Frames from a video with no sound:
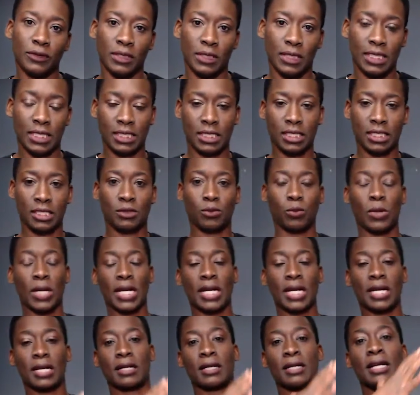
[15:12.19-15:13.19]
This is
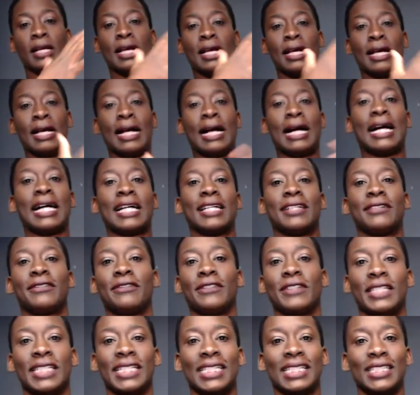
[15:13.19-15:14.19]
where I
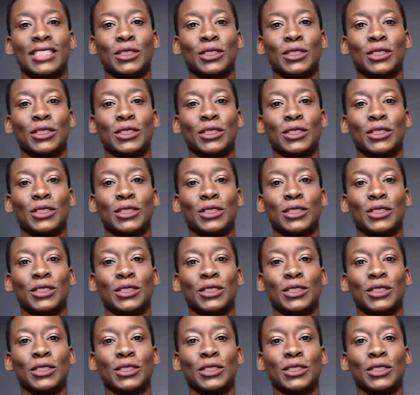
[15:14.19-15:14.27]
fit in.